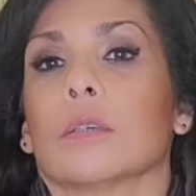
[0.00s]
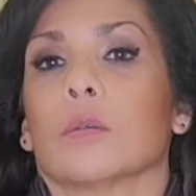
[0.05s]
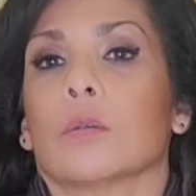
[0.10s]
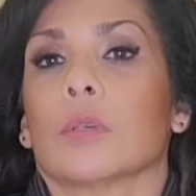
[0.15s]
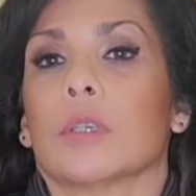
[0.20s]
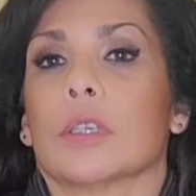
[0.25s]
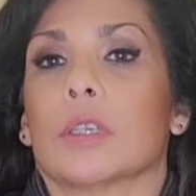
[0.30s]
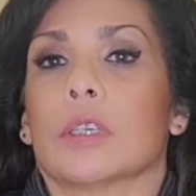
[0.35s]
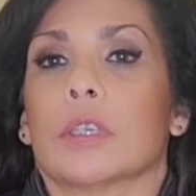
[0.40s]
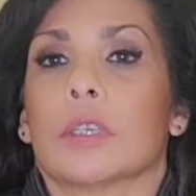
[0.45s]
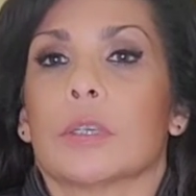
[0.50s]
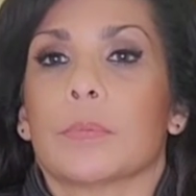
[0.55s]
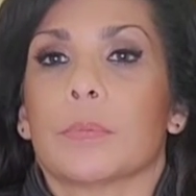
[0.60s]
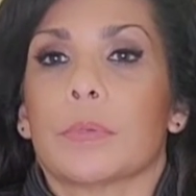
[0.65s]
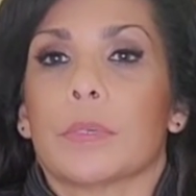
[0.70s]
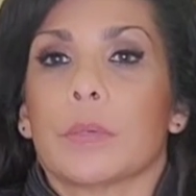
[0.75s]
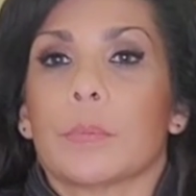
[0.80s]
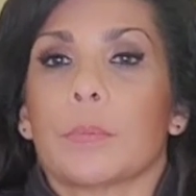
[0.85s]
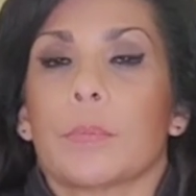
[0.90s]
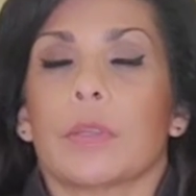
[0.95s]
So it
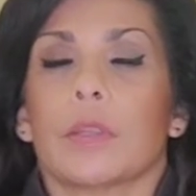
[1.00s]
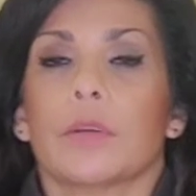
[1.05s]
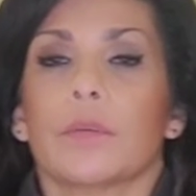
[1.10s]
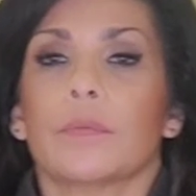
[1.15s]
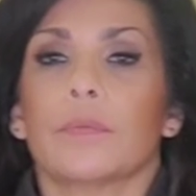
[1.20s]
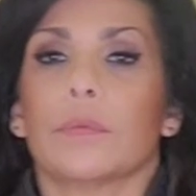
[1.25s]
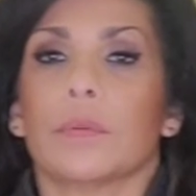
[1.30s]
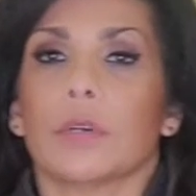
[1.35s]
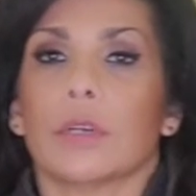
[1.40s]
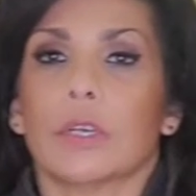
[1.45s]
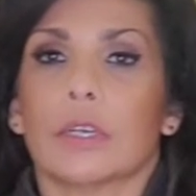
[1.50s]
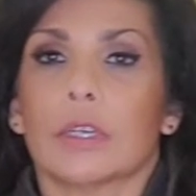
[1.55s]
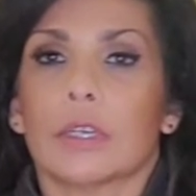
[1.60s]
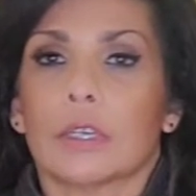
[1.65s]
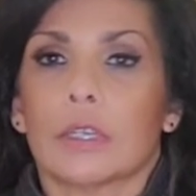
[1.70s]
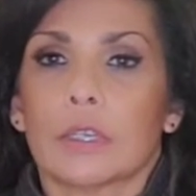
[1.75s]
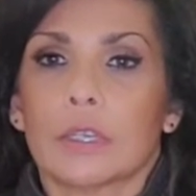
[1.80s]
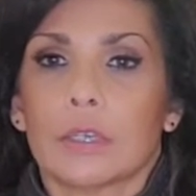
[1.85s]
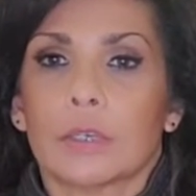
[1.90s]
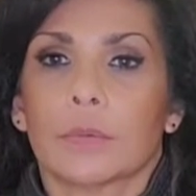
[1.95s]
zips up in the
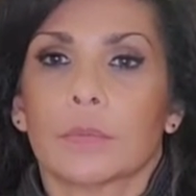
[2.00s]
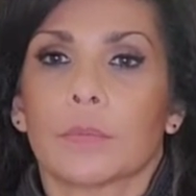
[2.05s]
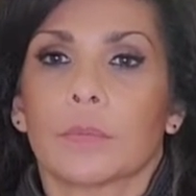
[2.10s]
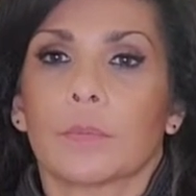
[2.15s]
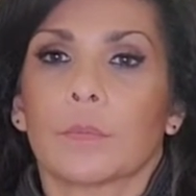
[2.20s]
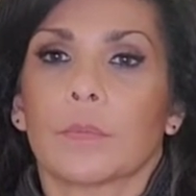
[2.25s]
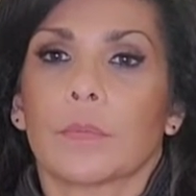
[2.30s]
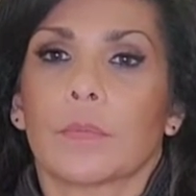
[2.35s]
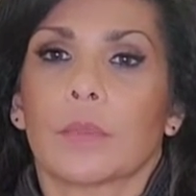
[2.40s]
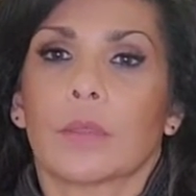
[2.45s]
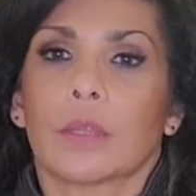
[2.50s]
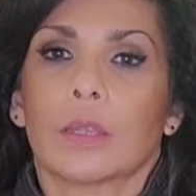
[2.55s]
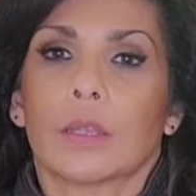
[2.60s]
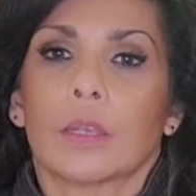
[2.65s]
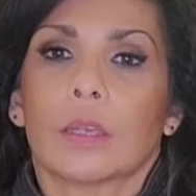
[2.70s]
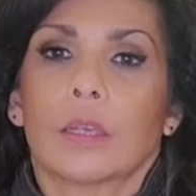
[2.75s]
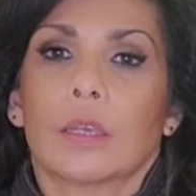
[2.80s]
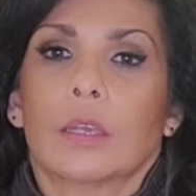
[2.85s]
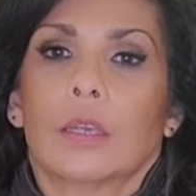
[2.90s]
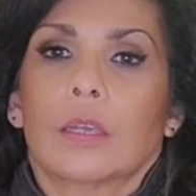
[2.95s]

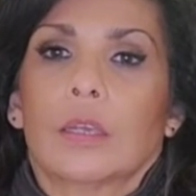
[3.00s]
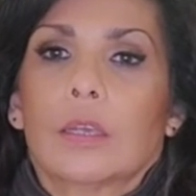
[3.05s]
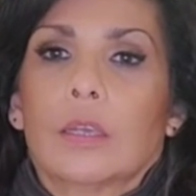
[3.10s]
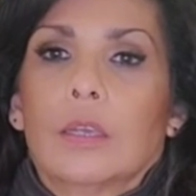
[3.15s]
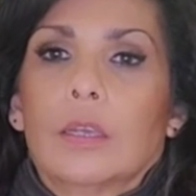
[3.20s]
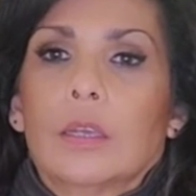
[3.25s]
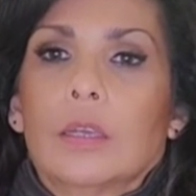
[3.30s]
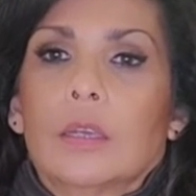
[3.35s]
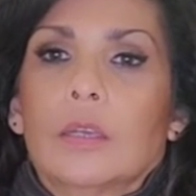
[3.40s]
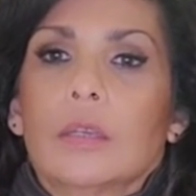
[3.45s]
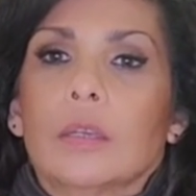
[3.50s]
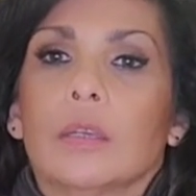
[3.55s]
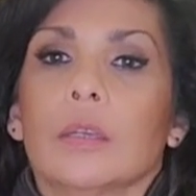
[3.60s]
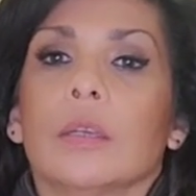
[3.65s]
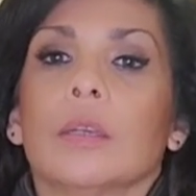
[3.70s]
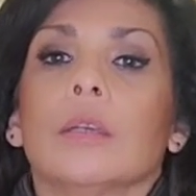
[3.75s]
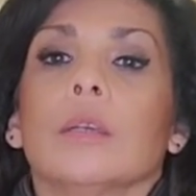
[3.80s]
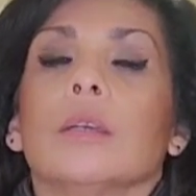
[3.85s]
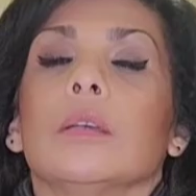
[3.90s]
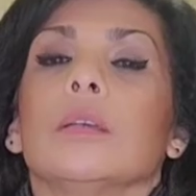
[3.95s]

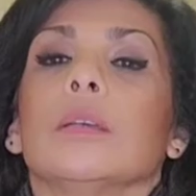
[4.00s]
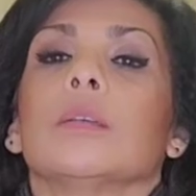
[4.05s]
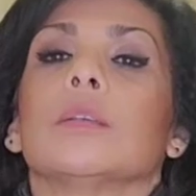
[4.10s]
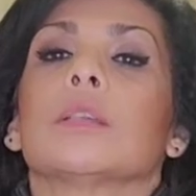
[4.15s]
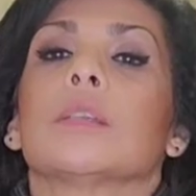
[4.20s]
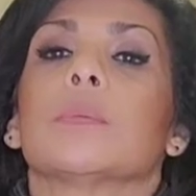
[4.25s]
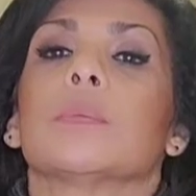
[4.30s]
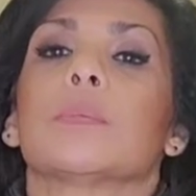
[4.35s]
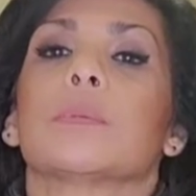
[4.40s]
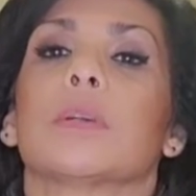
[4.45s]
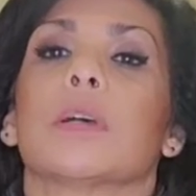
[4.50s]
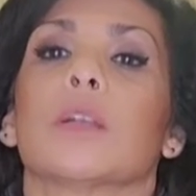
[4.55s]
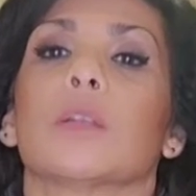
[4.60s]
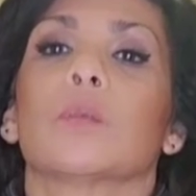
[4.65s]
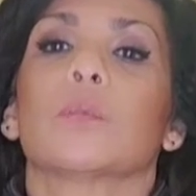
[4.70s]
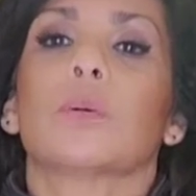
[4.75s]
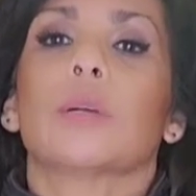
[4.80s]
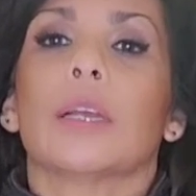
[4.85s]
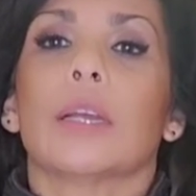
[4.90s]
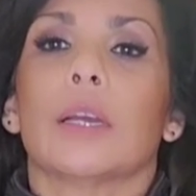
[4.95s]
front. Zips
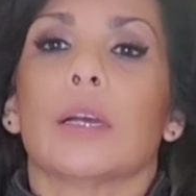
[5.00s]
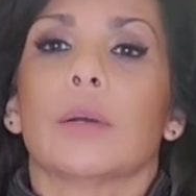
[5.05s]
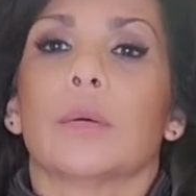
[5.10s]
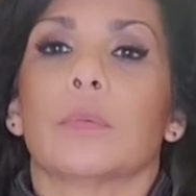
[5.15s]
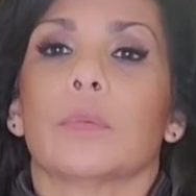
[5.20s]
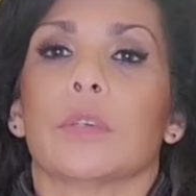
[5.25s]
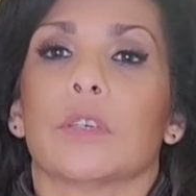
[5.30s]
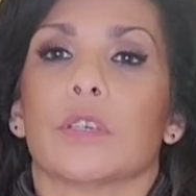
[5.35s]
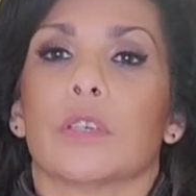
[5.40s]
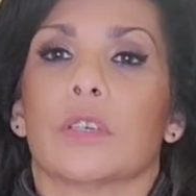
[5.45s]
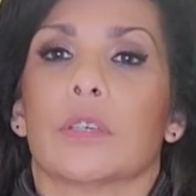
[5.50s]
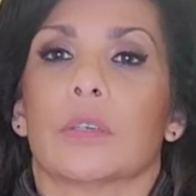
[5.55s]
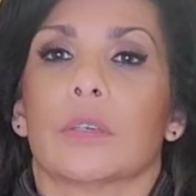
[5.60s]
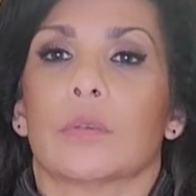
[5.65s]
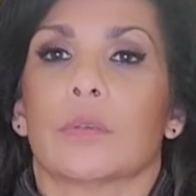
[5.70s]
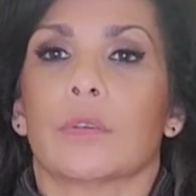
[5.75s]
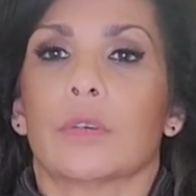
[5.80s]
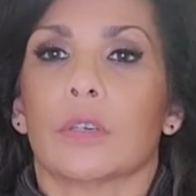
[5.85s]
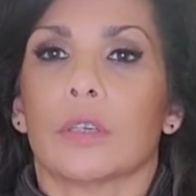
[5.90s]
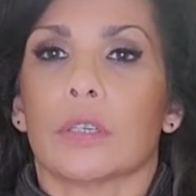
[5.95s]
all the way up, which
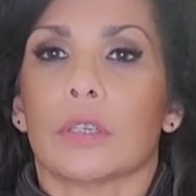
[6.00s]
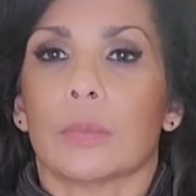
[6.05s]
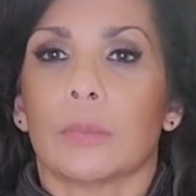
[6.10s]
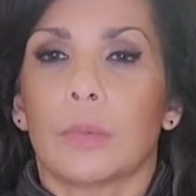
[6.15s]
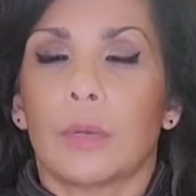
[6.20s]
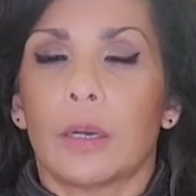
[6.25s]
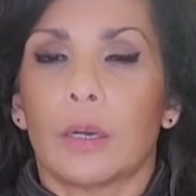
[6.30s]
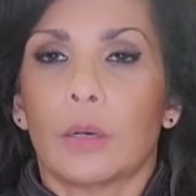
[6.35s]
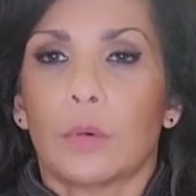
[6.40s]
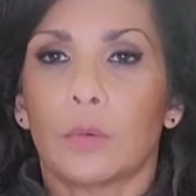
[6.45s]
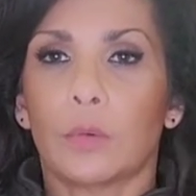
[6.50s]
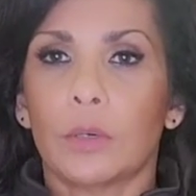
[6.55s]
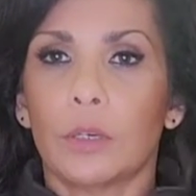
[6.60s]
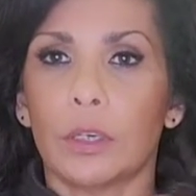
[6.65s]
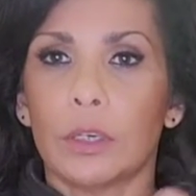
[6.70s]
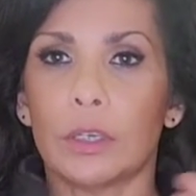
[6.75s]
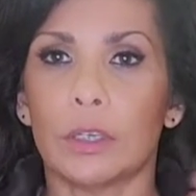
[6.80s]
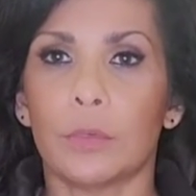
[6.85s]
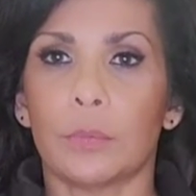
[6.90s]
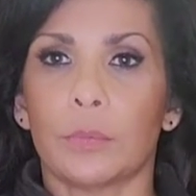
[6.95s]
of course I'm not going to
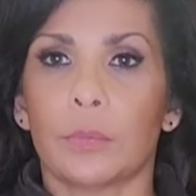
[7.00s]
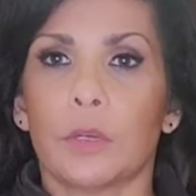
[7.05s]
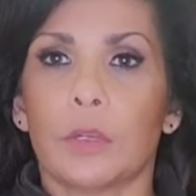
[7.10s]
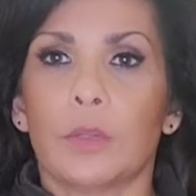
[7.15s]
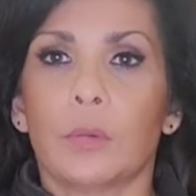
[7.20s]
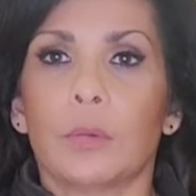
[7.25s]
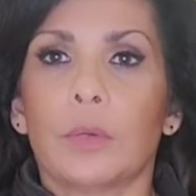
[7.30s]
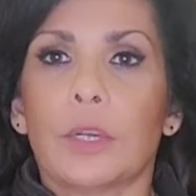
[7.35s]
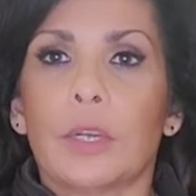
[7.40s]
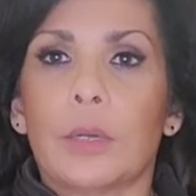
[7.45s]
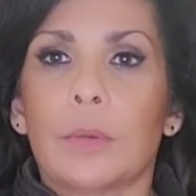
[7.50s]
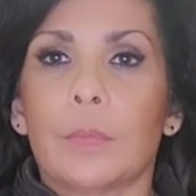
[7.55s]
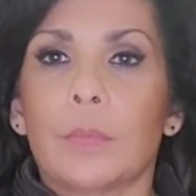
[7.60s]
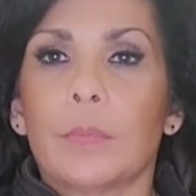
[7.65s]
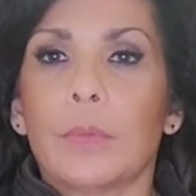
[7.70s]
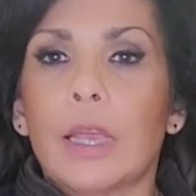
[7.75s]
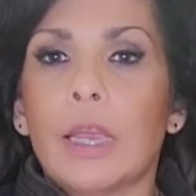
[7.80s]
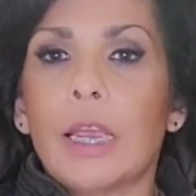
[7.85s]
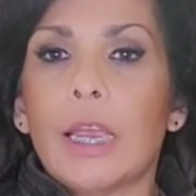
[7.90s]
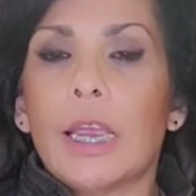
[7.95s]
wear it zipped all the way up.
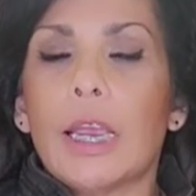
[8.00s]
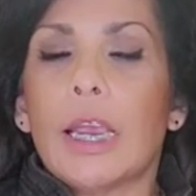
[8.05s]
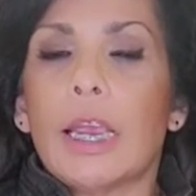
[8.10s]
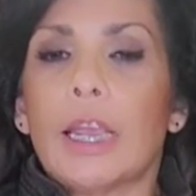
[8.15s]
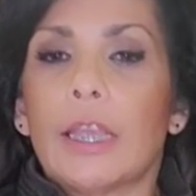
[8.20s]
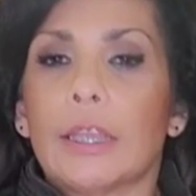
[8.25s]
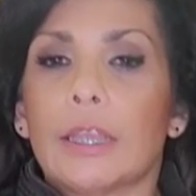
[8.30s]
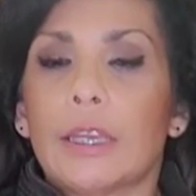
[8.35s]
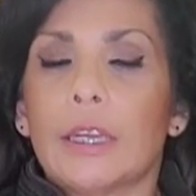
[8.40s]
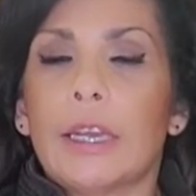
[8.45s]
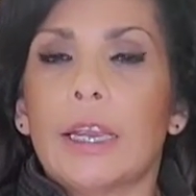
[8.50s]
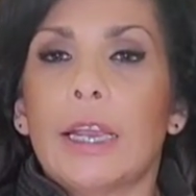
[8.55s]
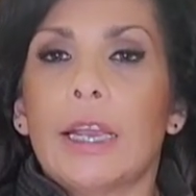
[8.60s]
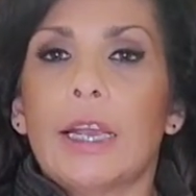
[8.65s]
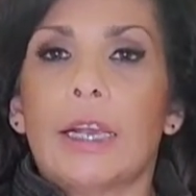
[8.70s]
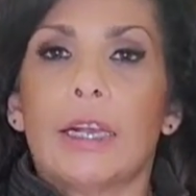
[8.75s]
And then it